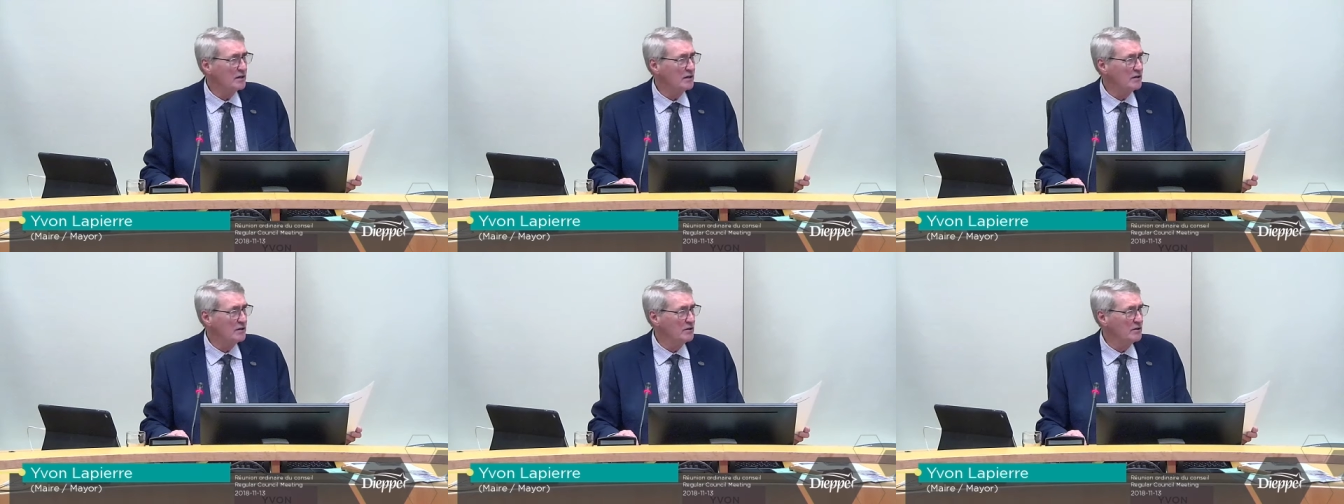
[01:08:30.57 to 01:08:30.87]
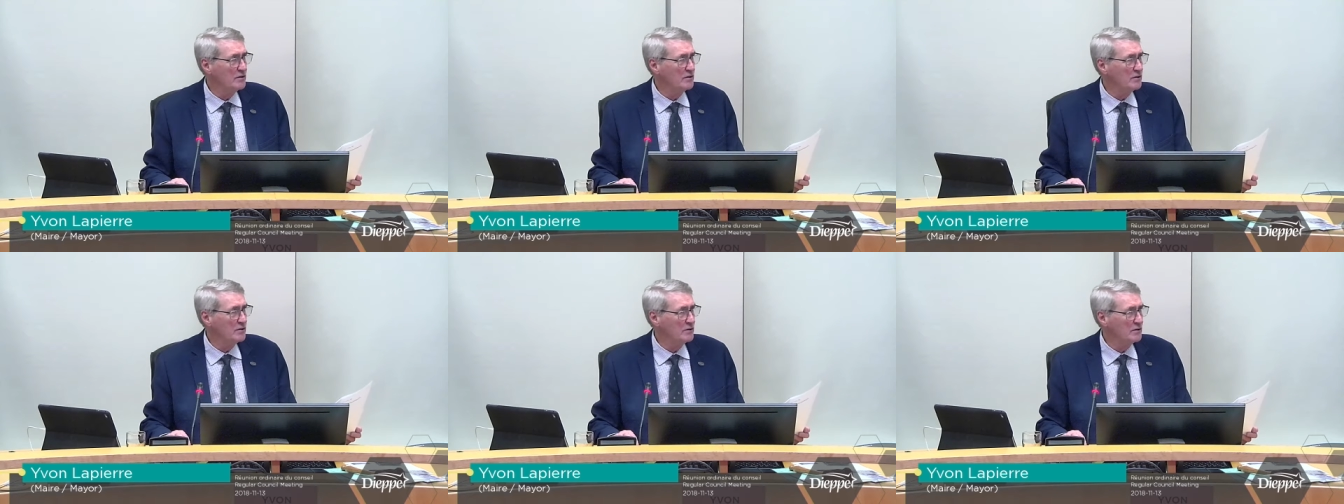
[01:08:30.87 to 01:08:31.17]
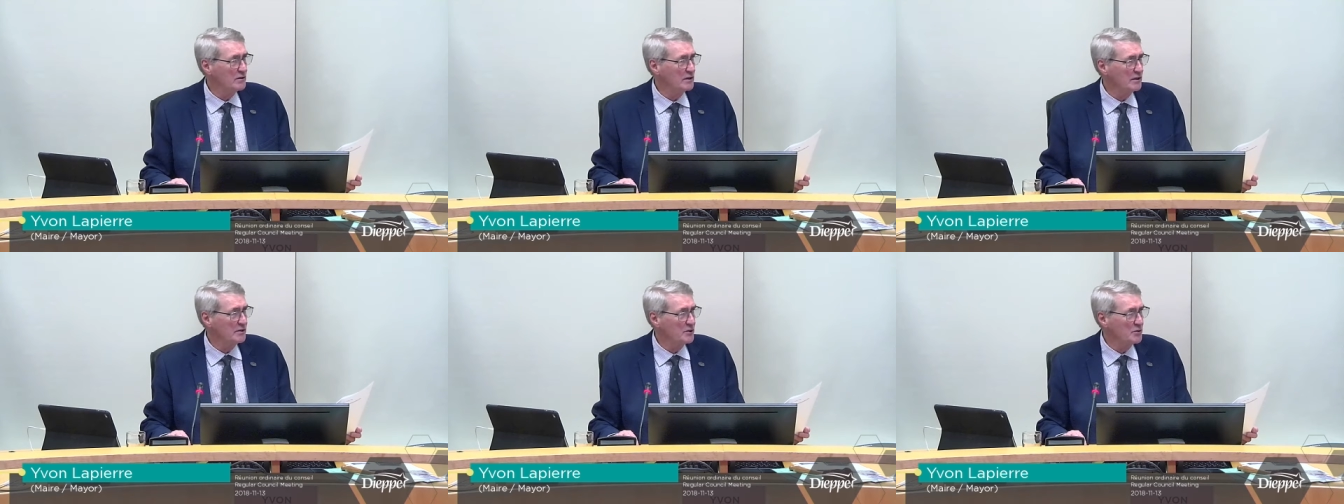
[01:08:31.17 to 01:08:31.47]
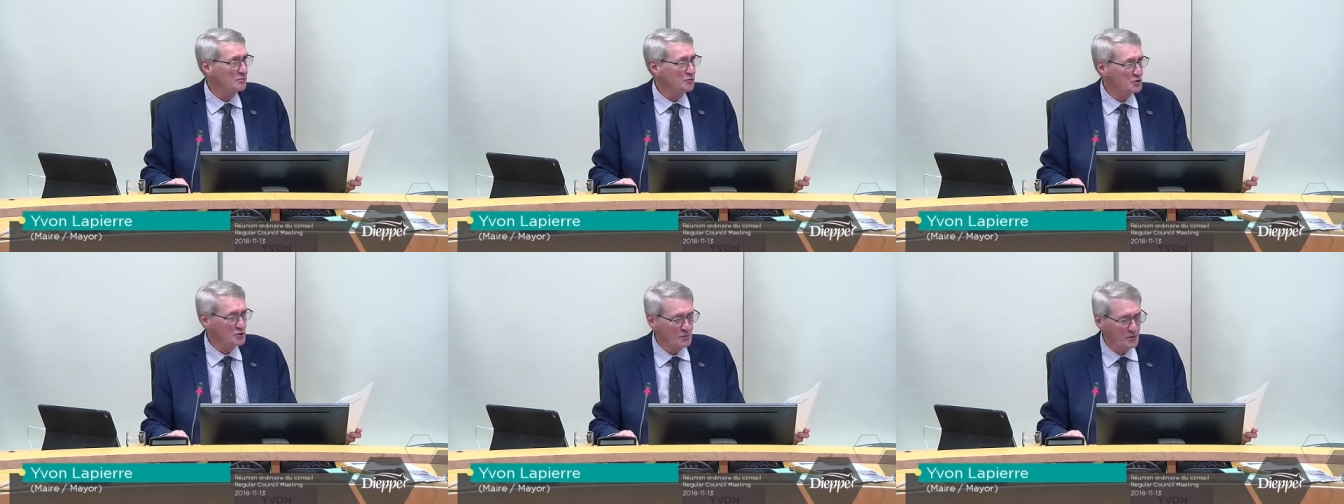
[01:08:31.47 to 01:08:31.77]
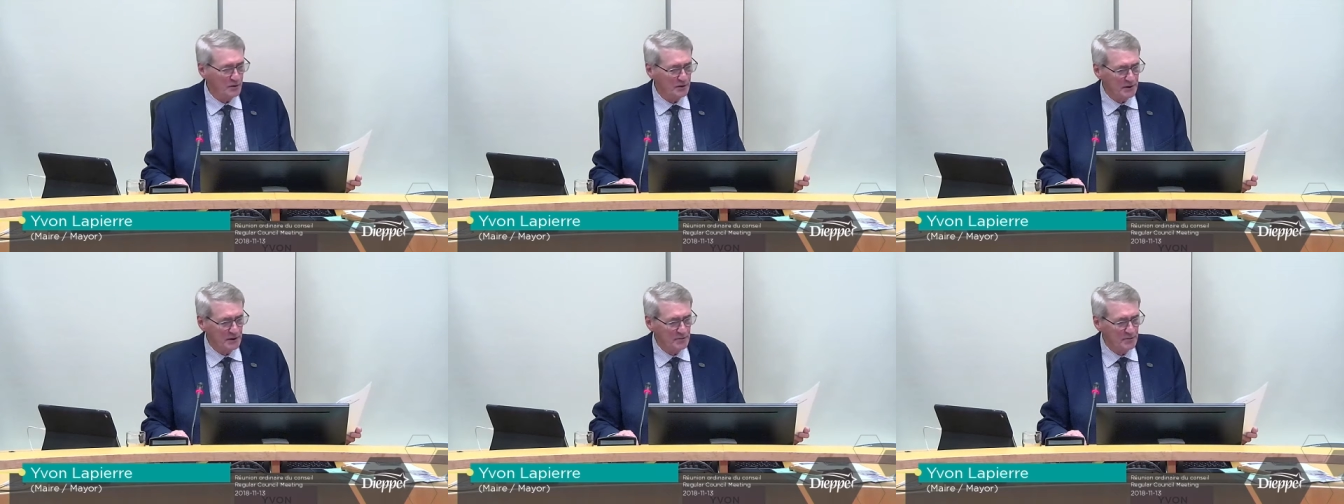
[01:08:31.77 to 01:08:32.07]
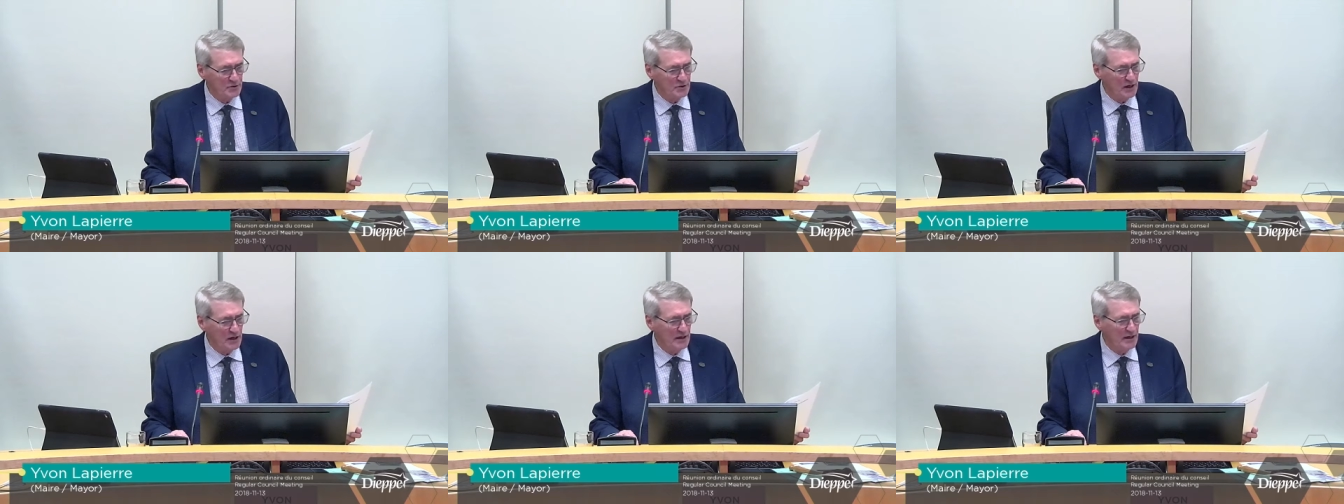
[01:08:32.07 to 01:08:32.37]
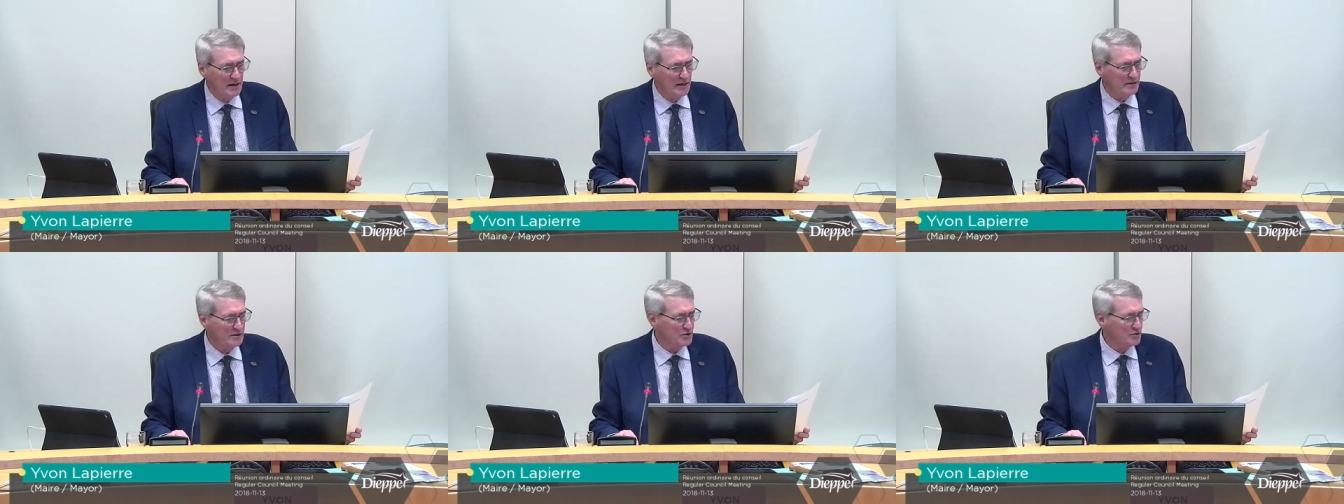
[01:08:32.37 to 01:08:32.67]
So we have a mover
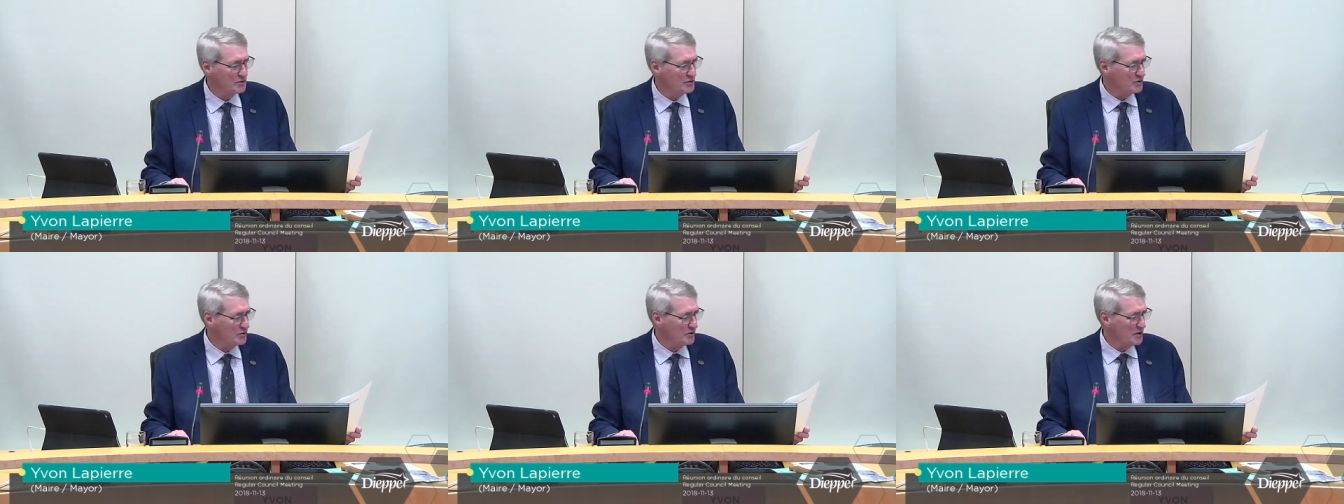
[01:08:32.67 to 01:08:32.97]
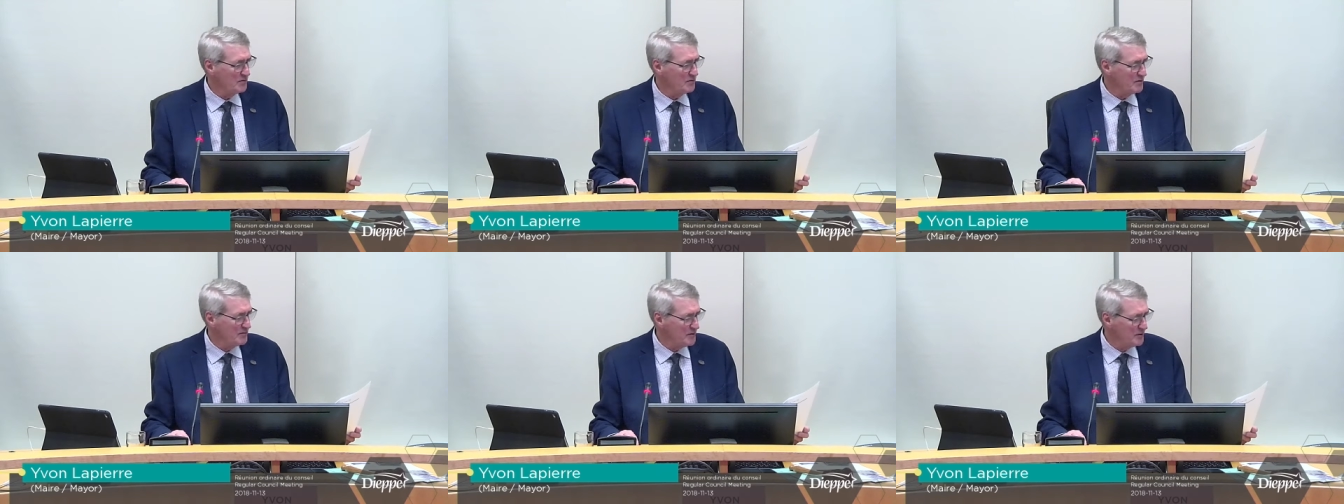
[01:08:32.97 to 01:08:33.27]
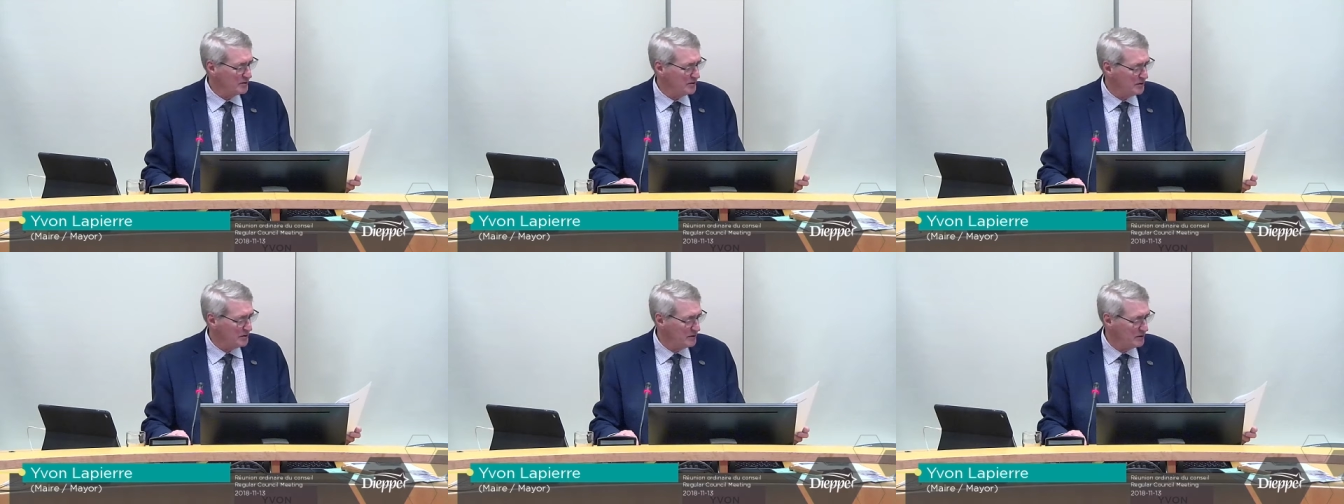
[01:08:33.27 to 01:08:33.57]
and a seconder.